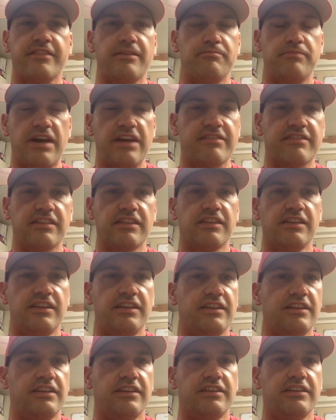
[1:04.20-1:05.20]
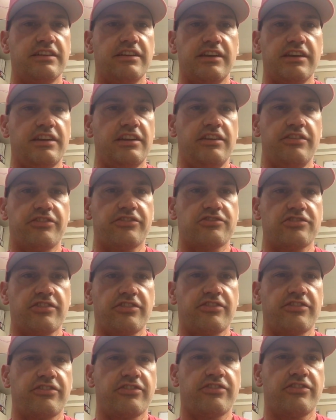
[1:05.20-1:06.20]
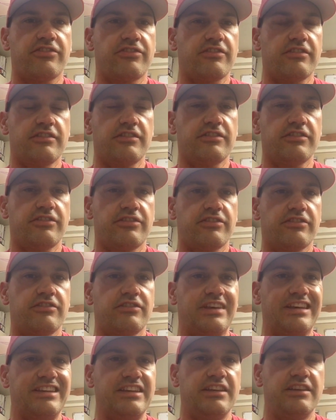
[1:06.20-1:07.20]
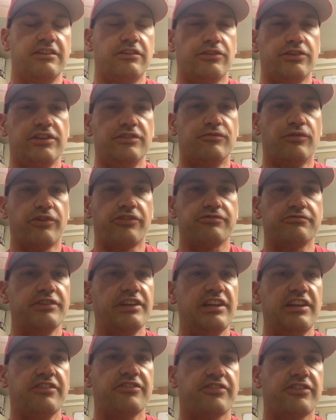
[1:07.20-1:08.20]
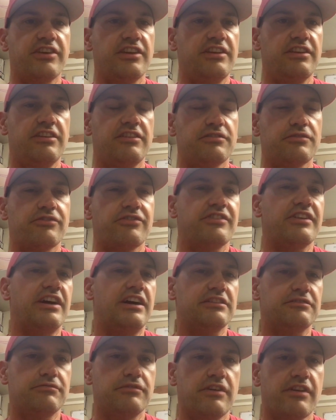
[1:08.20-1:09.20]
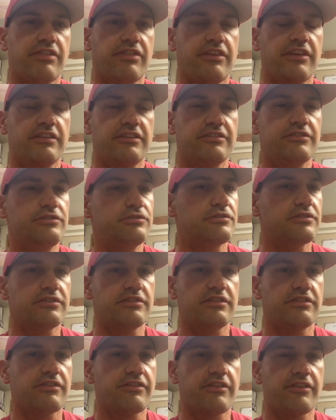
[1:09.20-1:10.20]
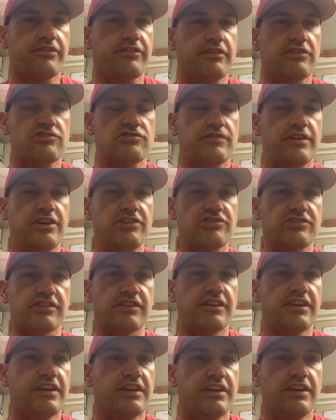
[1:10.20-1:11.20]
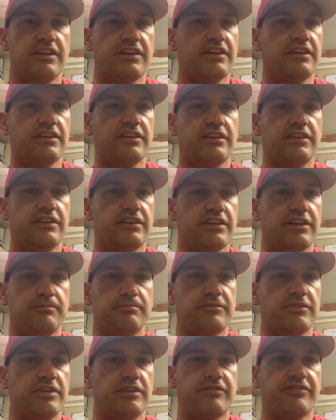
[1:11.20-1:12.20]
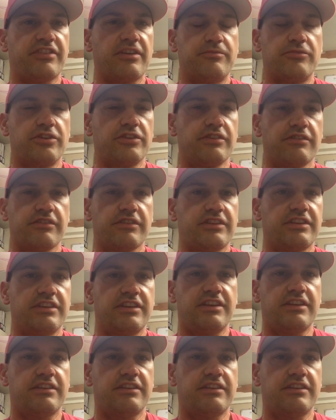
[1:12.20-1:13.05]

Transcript: some muscle and he's just uh, skinny or he was really skinny to start with. You know, you don't know the situation. Um, if someone